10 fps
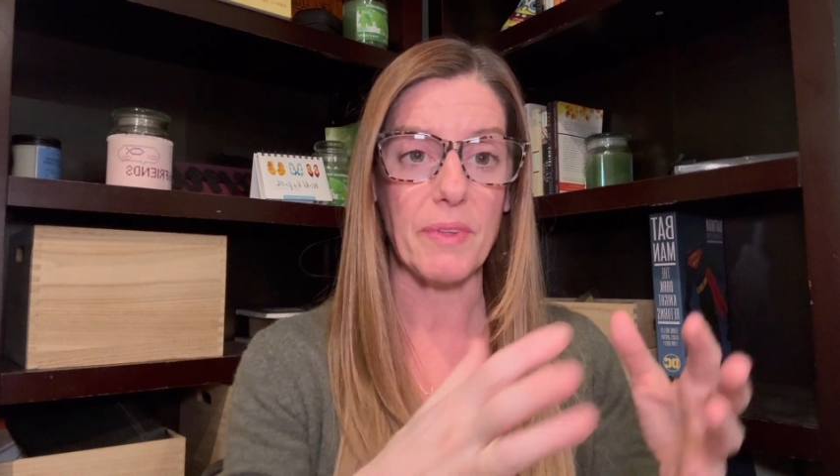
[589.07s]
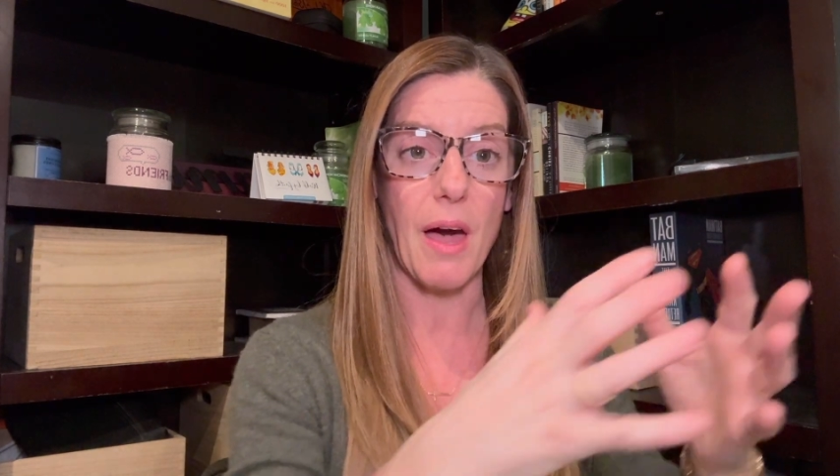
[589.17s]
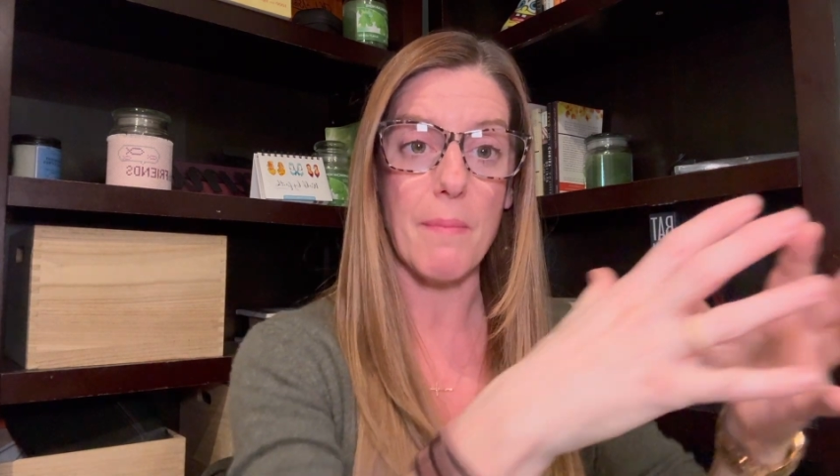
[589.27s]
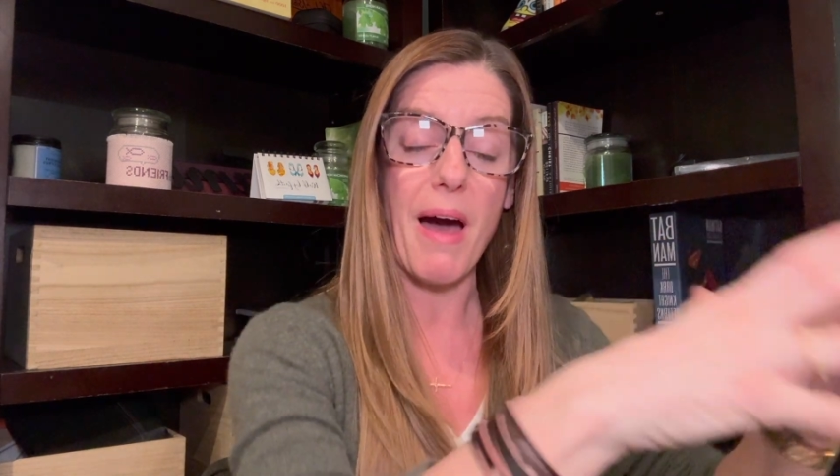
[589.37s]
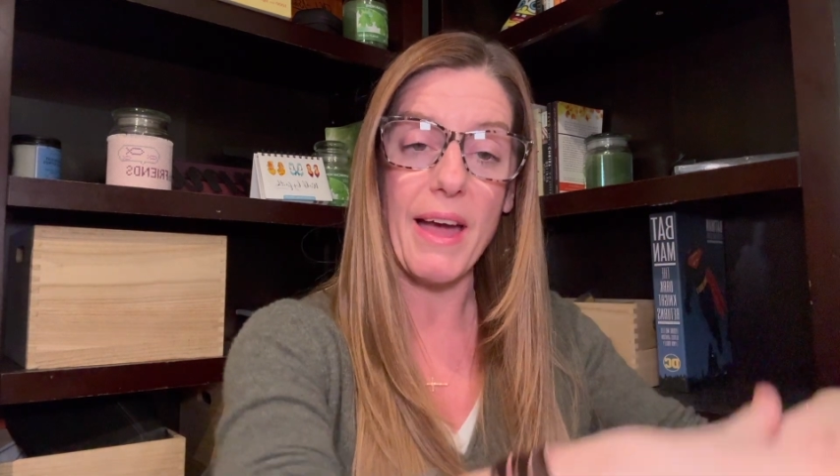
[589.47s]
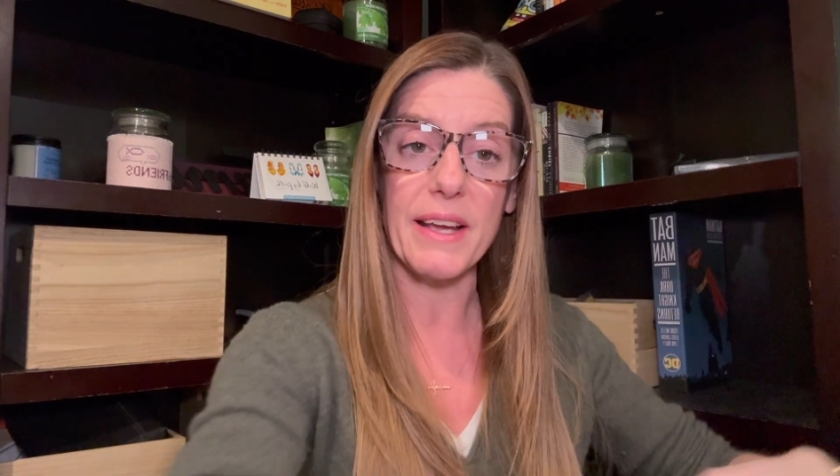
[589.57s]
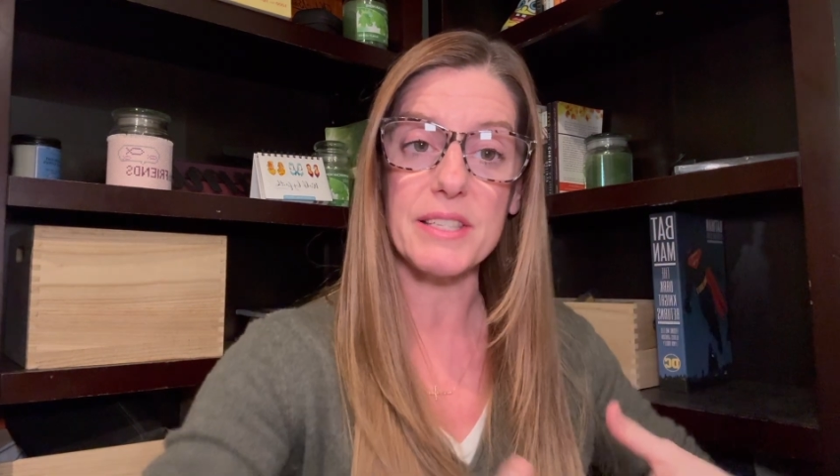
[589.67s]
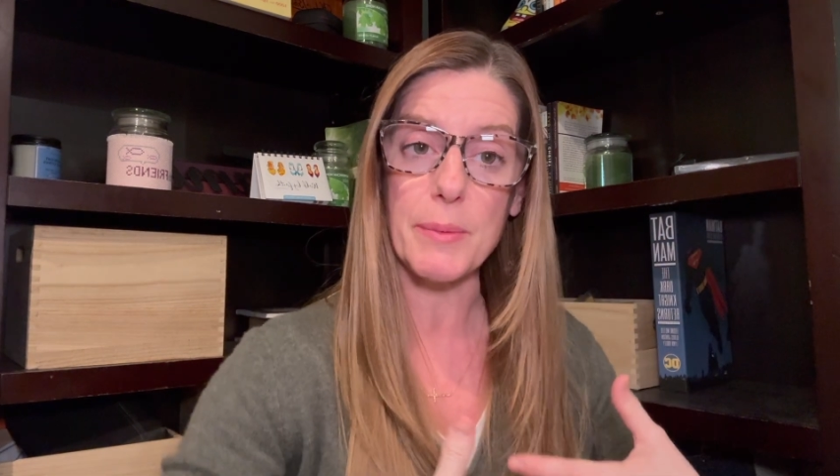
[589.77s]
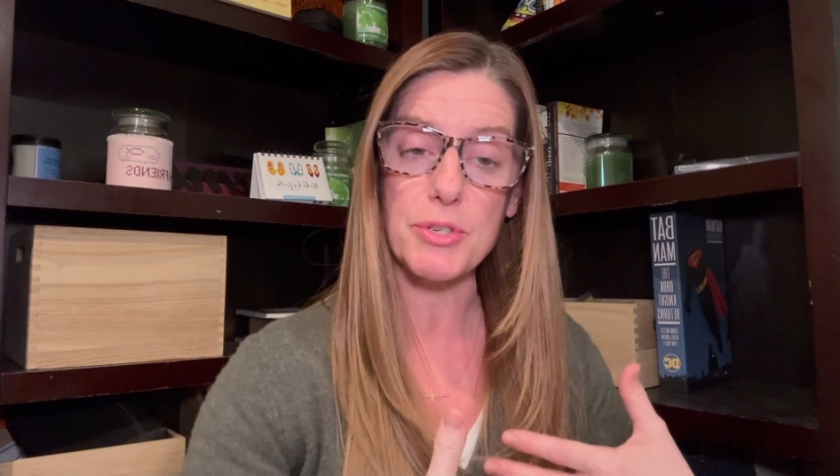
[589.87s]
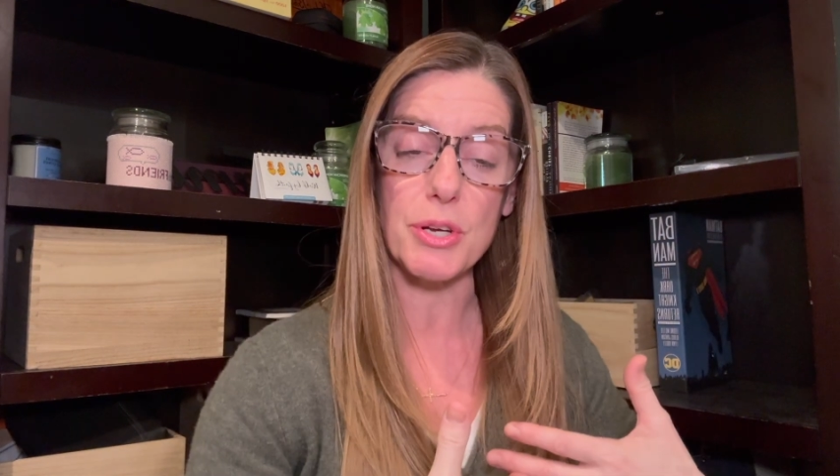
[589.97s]
I
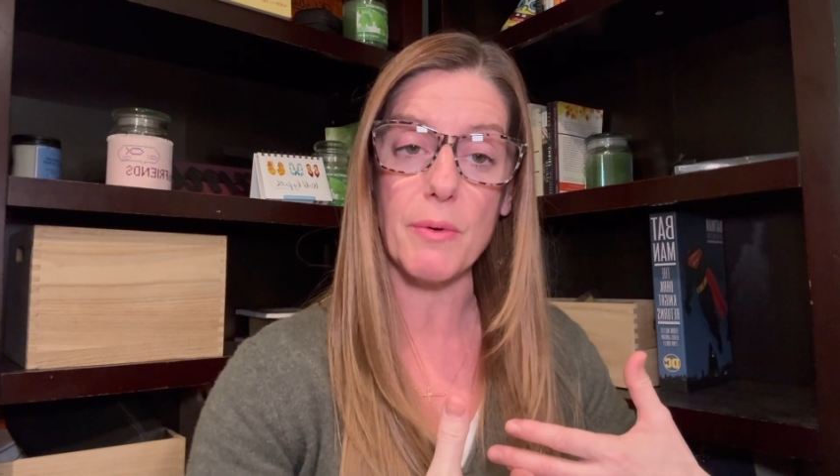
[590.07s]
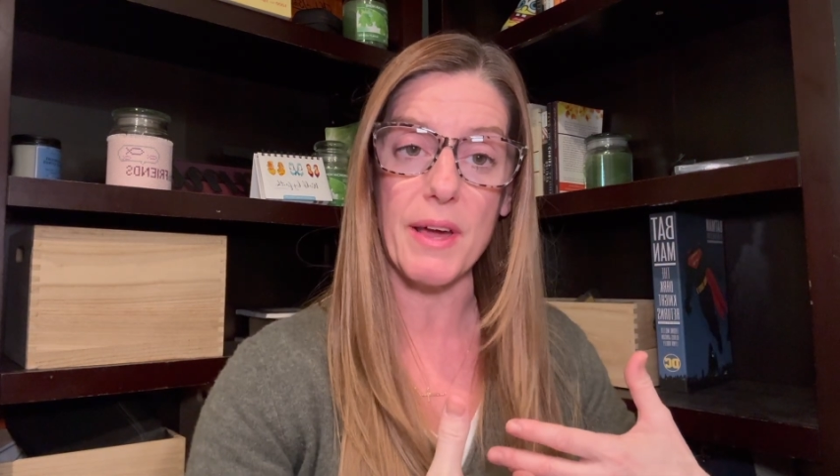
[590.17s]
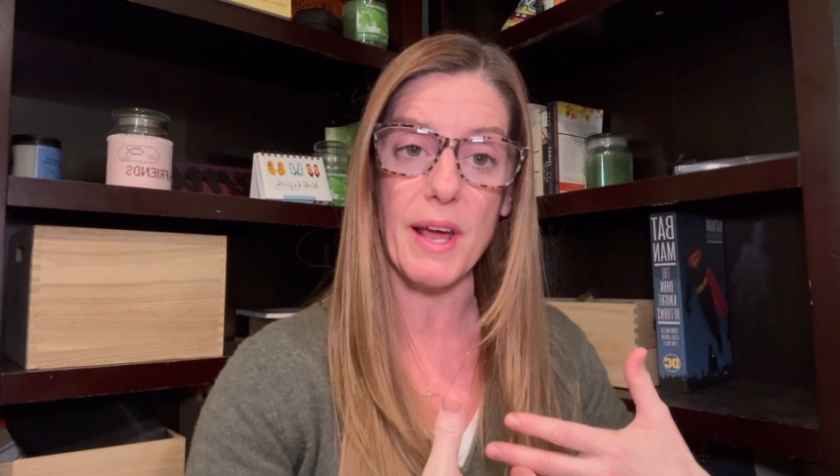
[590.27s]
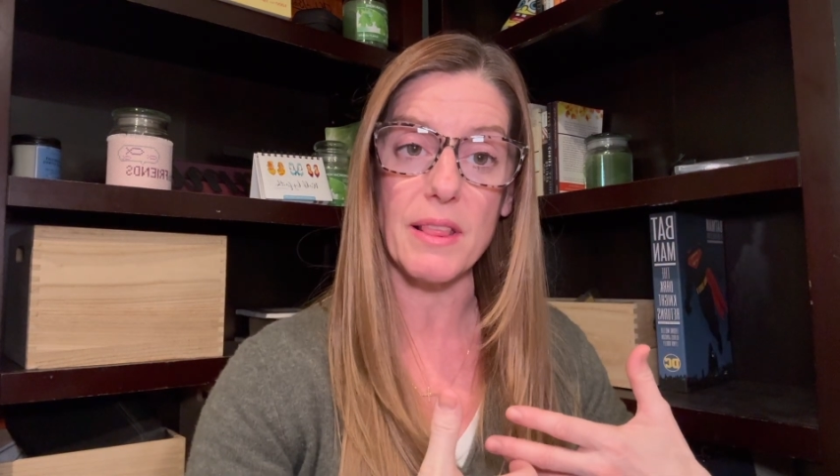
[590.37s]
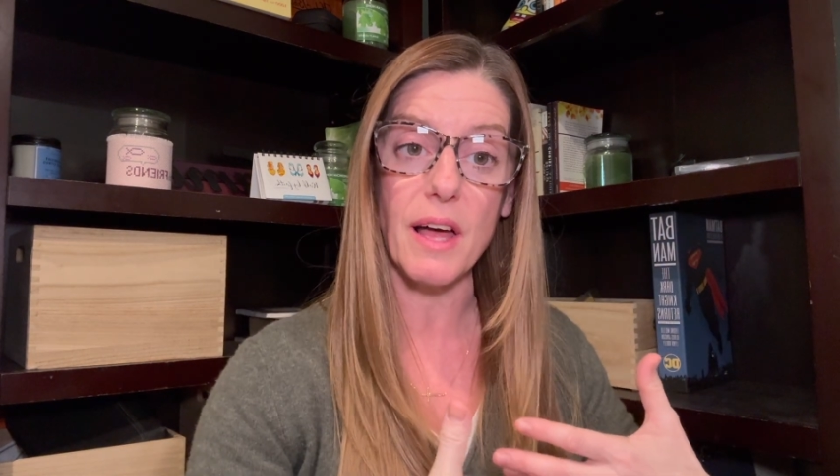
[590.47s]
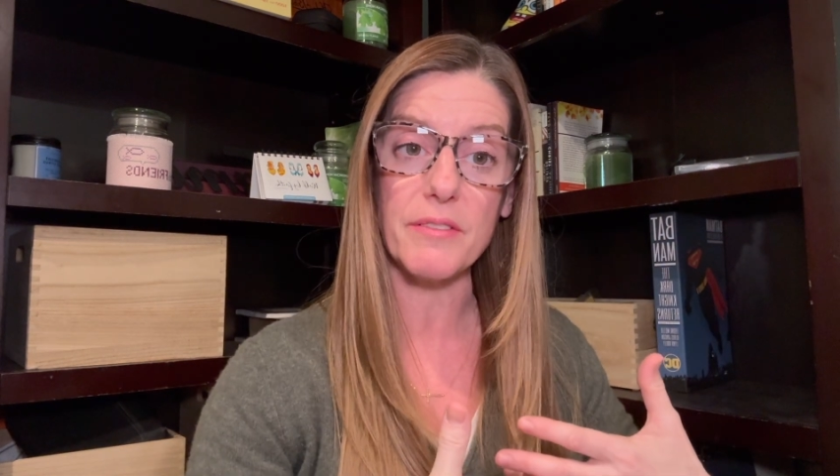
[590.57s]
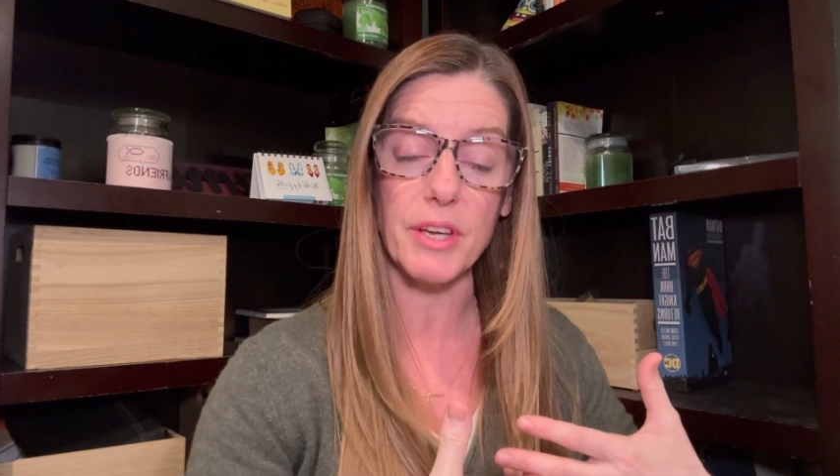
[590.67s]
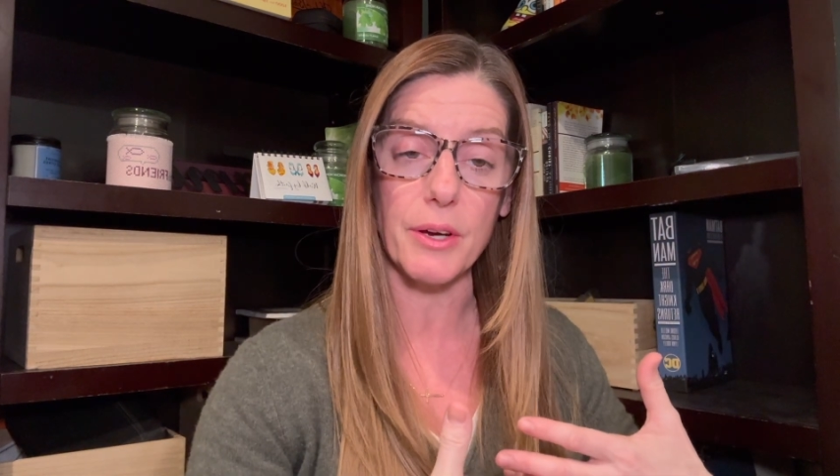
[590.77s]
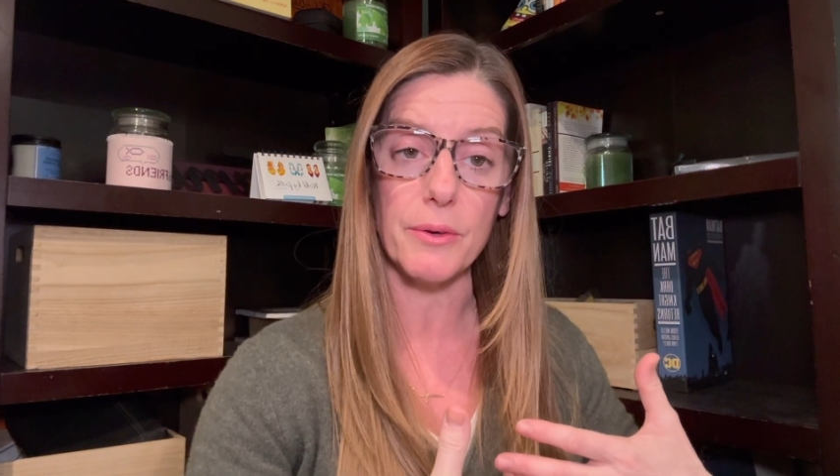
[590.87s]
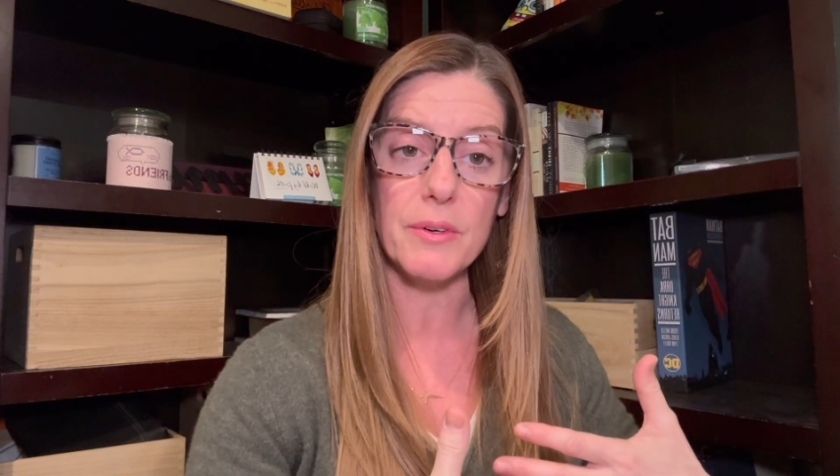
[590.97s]
accept you and I love
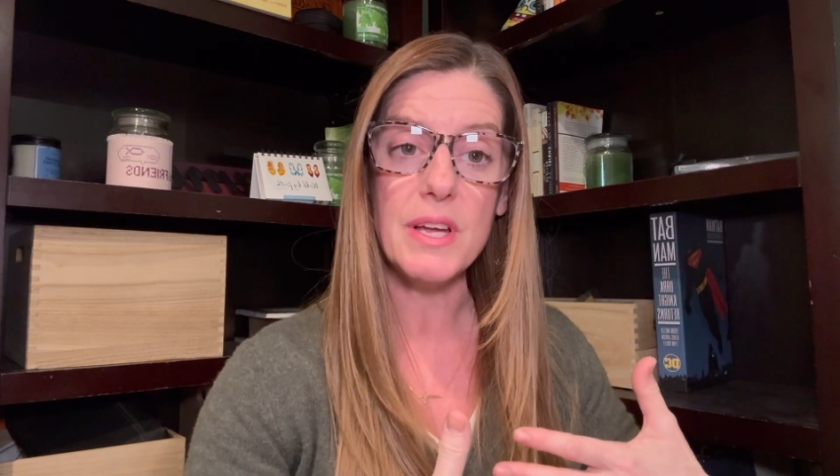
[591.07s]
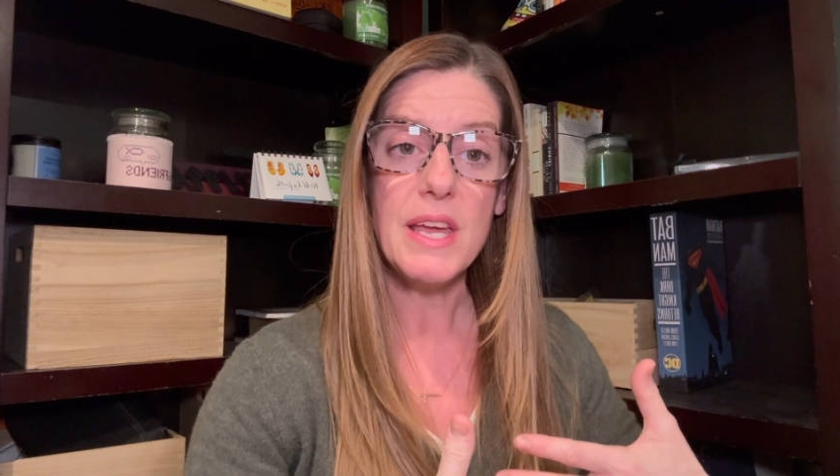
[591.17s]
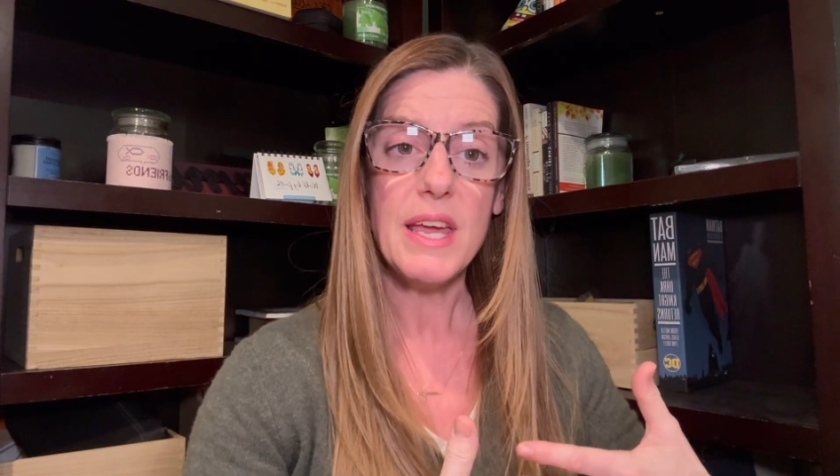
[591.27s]
you,